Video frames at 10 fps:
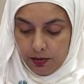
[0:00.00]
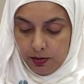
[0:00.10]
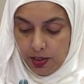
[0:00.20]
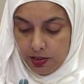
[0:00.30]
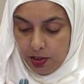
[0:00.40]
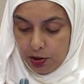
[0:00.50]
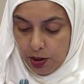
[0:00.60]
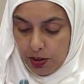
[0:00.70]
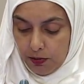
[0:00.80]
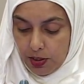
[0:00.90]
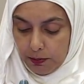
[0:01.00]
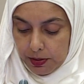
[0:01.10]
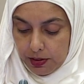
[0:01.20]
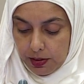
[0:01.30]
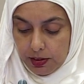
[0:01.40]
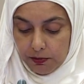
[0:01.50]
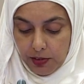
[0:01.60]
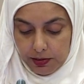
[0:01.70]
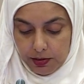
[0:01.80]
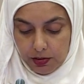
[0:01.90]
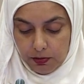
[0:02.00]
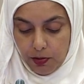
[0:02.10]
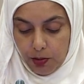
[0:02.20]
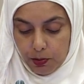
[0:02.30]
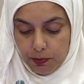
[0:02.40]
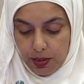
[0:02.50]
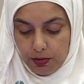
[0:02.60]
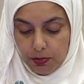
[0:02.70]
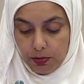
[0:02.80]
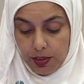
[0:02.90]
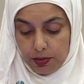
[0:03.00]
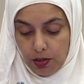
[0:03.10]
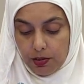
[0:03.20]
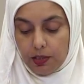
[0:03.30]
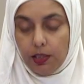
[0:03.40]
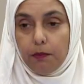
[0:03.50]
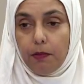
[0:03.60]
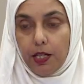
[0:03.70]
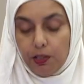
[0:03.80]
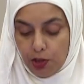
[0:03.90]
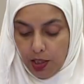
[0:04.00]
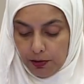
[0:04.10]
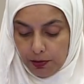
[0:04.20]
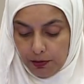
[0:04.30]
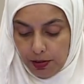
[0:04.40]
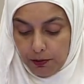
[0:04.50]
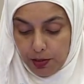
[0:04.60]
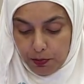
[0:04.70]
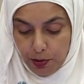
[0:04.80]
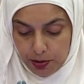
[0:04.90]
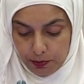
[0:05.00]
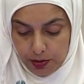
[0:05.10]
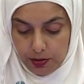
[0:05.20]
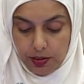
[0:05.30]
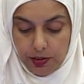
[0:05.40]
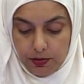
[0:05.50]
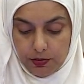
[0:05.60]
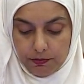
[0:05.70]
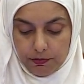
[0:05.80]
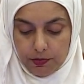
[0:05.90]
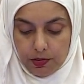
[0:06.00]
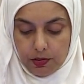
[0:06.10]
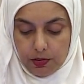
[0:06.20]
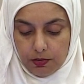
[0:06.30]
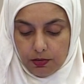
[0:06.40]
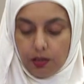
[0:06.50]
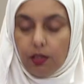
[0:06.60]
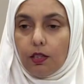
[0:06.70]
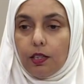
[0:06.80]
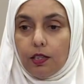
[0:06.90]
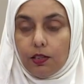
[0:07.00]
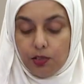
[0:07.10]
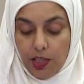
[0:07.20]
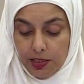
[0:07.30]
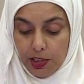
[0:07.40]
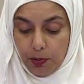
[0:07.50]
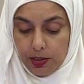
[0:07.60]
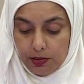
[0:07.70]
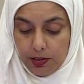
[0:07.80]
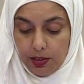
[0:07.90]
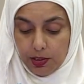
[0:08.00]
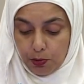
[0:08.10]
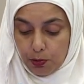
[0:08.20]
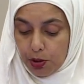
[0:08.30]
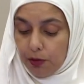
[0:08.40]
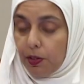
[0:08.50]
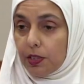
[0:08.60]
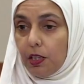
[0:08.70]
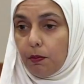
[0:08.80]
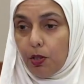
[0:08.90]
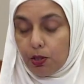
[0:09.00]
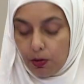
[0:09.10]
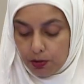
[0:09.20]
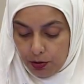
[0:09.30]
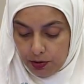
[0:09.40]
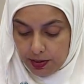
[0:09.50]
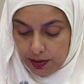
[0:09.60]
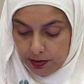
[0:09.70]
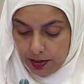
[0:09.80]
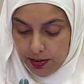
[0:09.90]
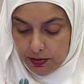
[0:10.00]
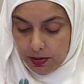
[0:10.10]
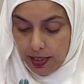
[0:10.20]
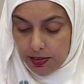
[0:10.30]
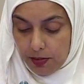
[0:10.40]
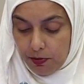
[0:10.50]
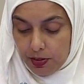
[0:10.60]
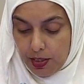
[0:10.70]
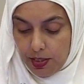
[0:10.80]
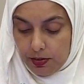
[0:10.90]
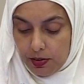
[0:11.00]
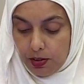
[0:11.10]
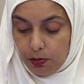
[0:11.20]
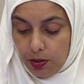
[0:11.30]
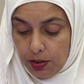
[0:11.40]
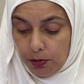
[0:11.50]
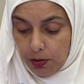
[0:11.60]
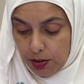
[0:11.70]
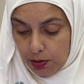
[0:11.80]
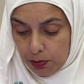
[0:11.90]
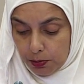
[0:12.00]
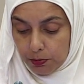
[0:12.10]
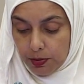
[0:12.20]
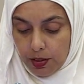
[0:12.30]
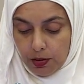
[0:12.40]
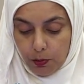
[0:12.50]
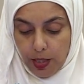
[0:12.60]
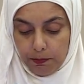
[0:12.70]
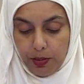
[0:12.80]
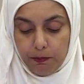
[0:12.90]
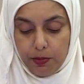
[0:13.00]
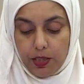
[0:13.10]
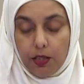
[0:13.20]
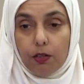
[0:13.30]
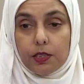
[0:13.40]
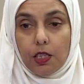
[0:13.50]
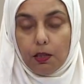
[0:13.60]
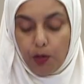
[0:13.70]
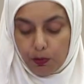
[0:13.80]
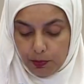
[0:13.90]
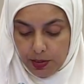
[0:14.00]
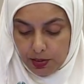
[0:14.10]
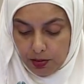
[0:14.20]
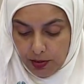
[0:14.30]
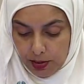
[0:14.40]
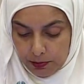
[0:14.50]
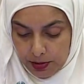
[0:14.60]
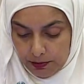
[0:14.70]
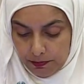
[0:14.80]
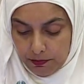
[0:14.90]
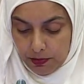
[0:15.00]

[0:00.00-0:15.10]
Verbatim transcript: These initiatives are particularly vital for women who historically bear child rearing responsibilities. Gender equality is crucial for Singapore's continued success, as emphasized in the 2022 White Paper on Singapore Women's Development.